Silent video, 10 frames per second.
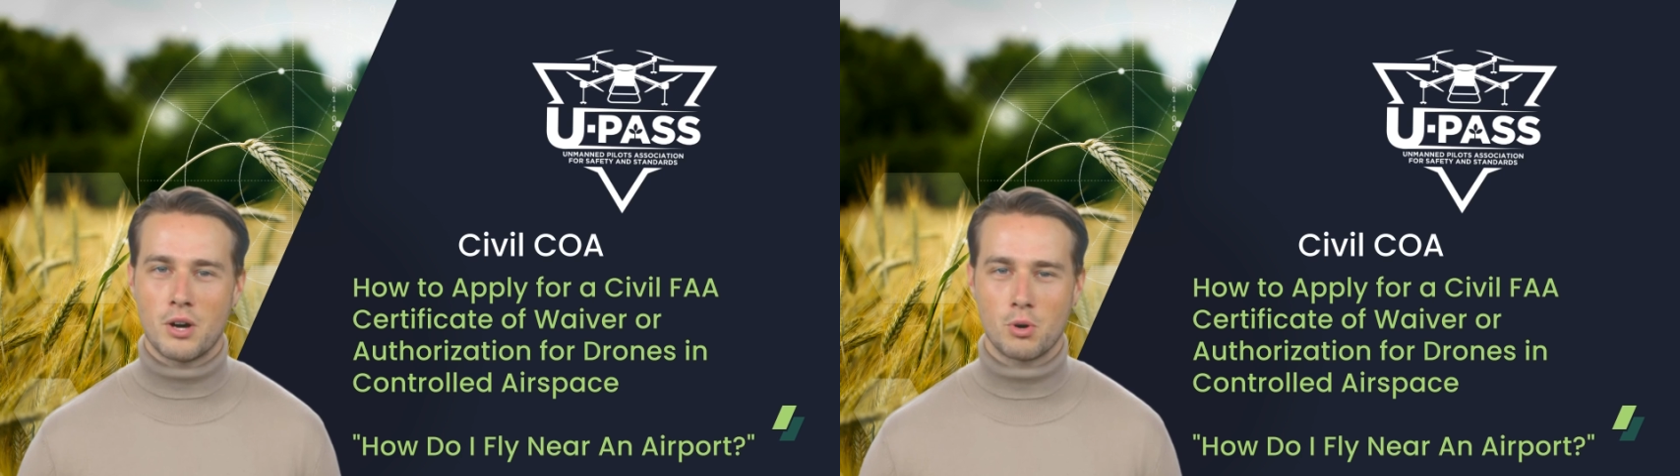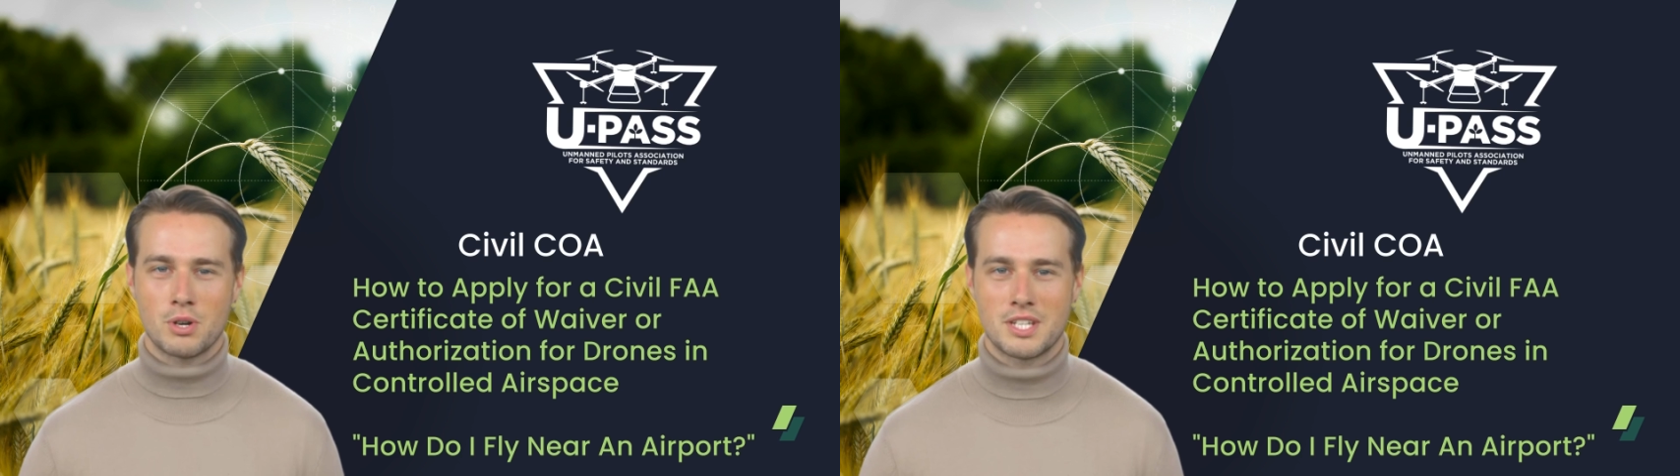
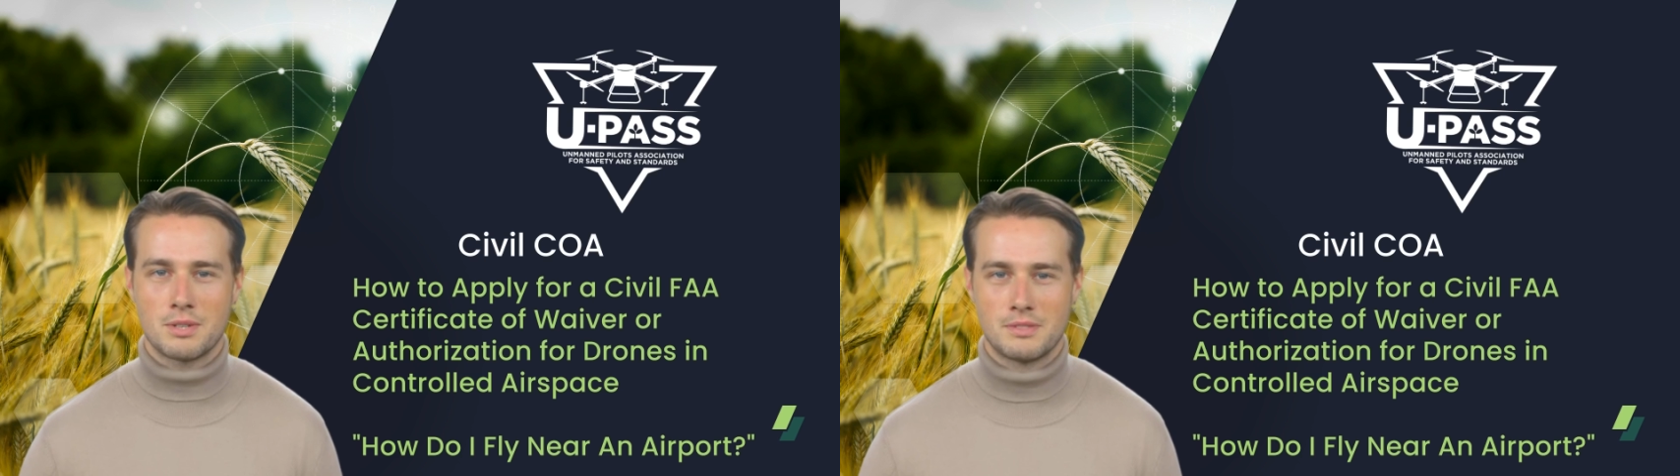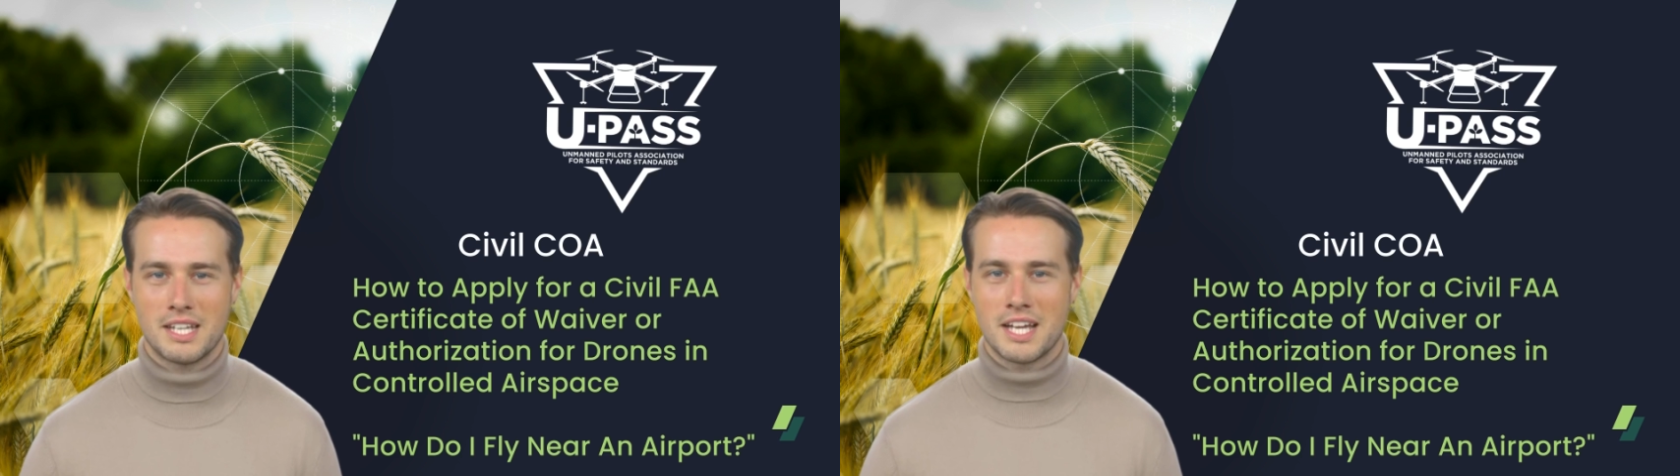or
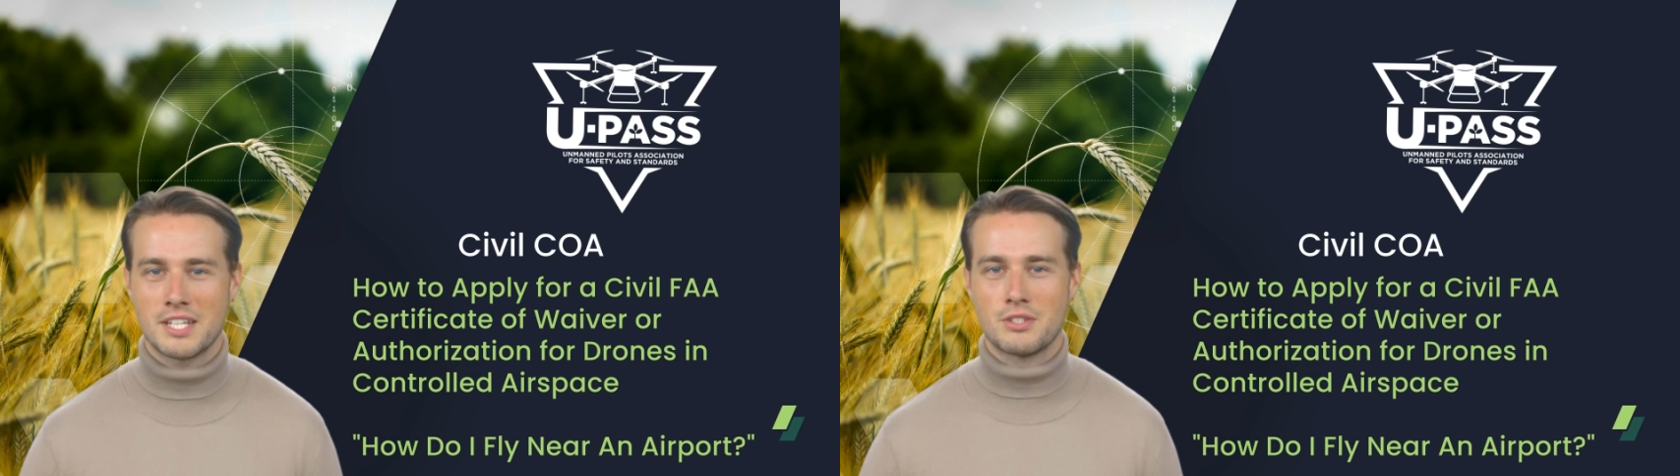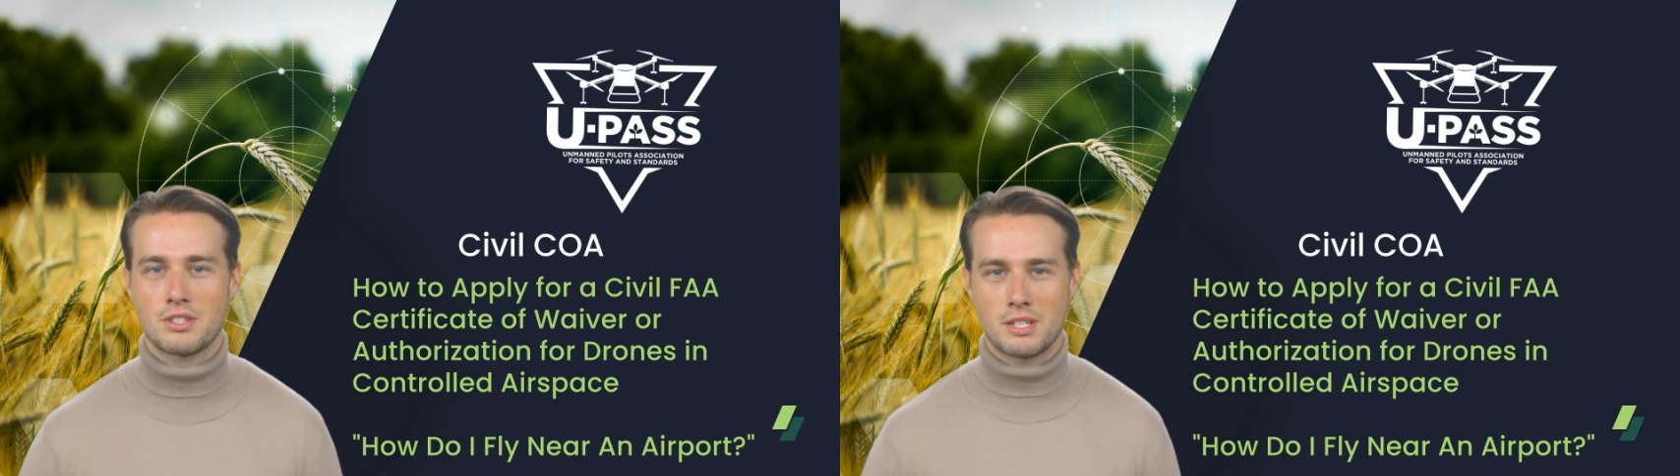simply
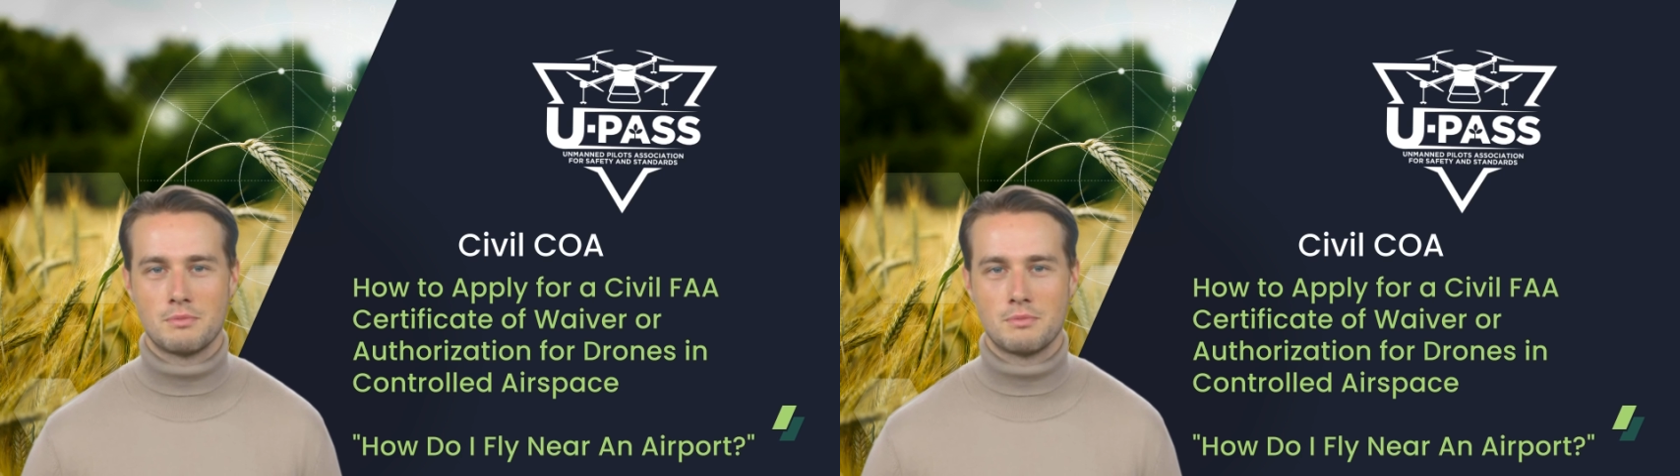answers the